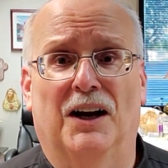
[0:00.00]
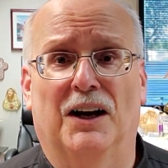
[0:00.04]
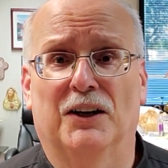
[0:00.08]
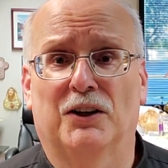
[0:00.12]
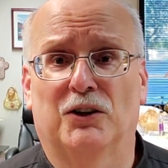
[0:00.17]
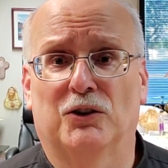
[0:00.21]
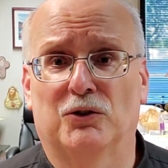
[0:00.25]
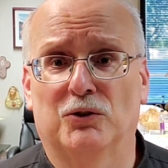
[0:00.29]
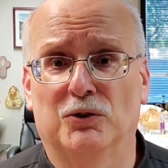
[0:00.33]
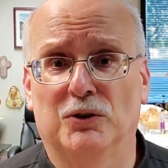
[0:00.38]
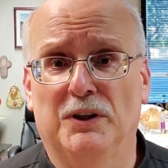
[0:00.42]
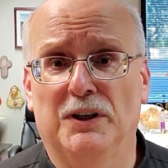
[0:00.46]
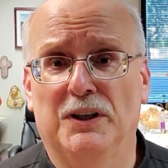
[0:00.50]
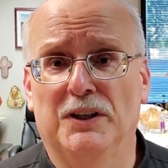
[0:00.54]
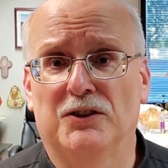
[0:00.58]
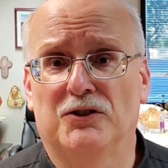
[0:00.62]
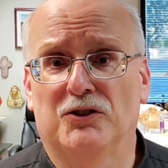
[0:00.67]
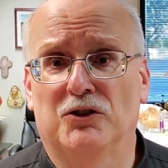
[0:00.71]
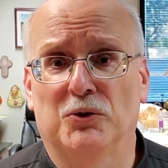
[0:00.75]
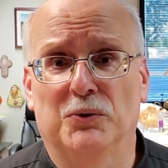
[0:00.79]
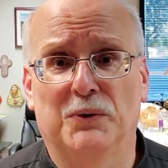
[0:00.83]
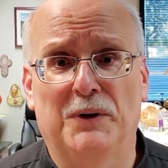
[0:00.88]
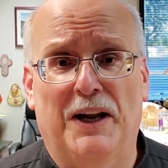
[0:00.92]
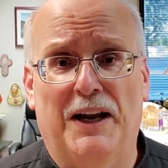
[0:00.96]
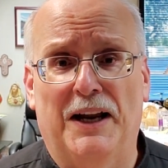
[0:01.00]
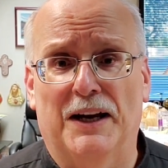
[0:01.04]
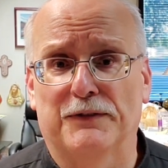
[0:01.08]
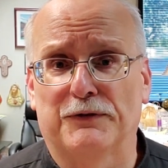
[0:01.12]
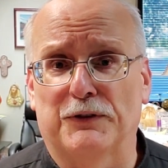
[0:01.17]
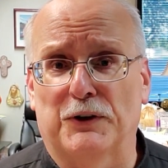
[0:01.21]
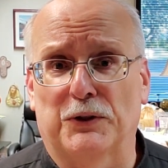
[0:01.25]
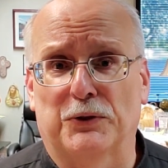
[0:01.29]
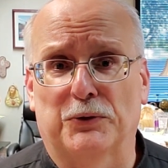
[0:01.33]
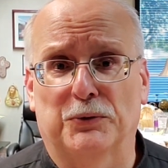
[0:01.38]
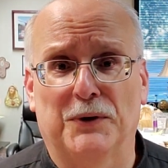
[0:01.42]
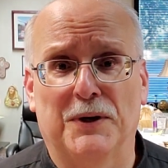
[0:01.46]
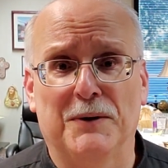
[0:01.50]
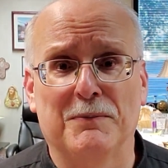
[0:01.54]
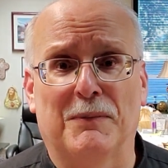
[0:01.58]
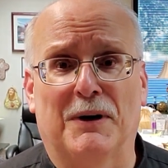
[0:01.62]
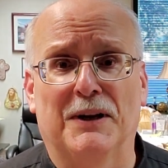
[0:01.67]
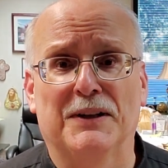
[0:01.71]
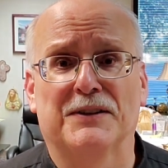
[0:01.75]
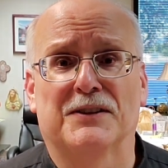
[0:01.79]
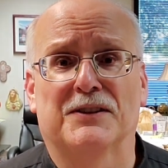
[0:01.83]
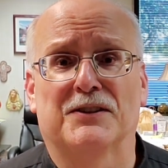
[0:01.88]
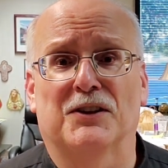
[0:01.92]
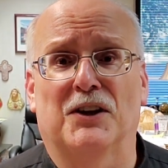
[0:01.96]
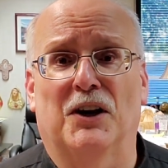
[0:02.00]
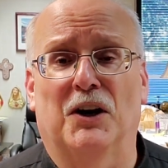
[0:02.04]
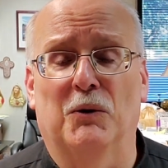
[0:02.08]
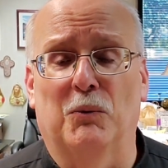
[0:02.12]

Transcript: a good 2.5 or 3 months